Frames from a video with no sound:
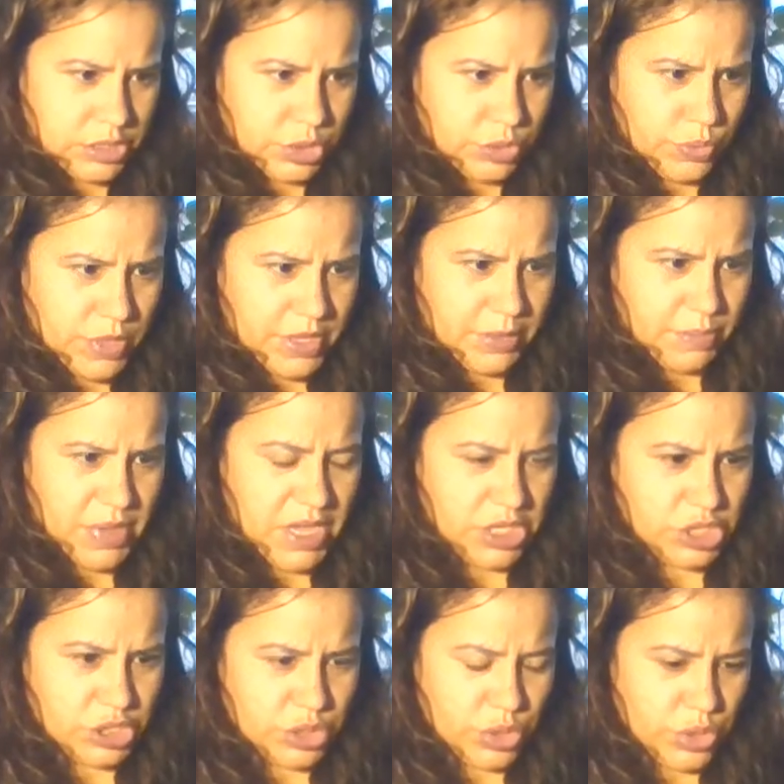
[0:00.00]
do want to
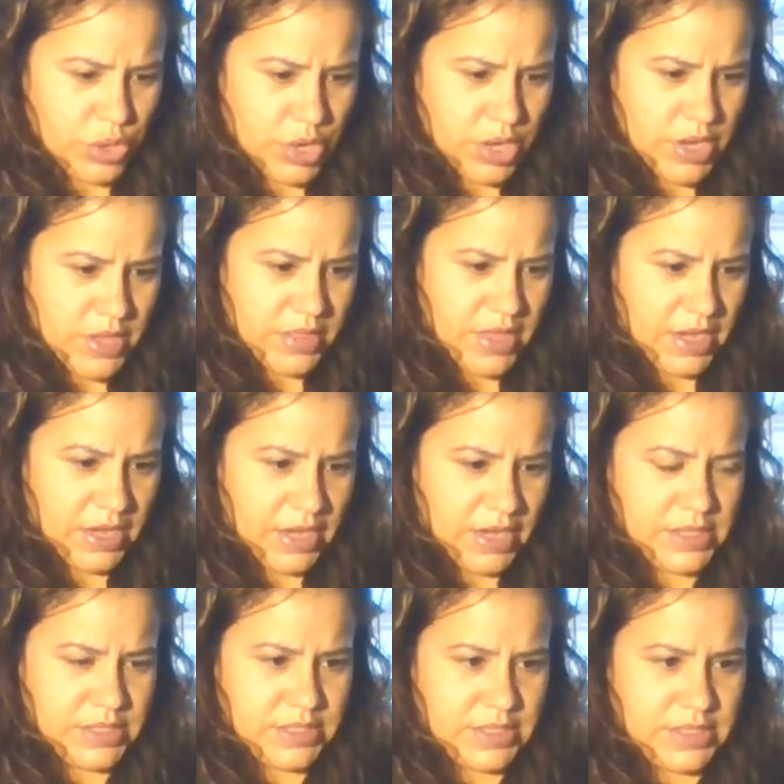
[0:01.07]
make sure that it
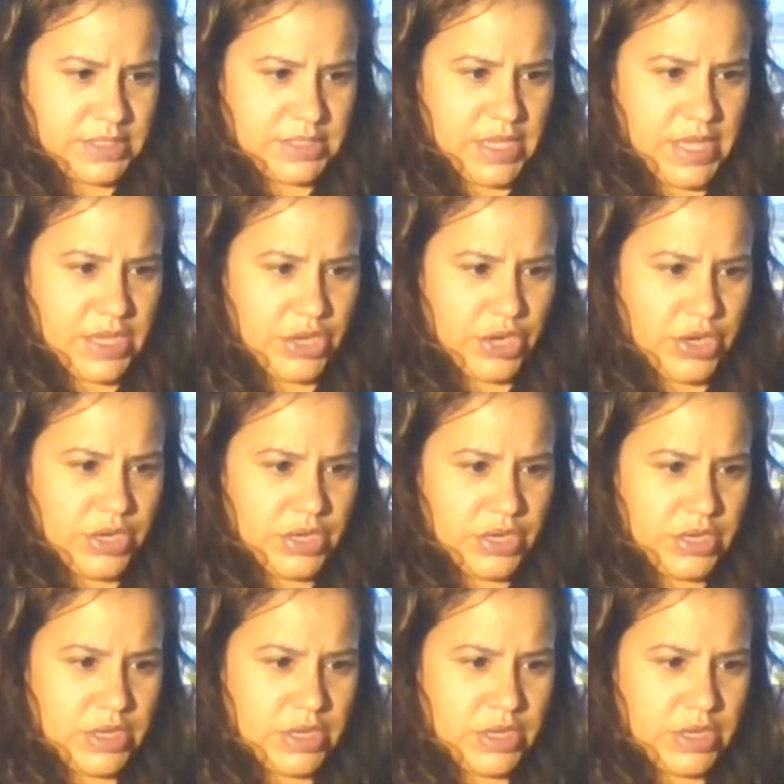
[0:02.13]
is in the center,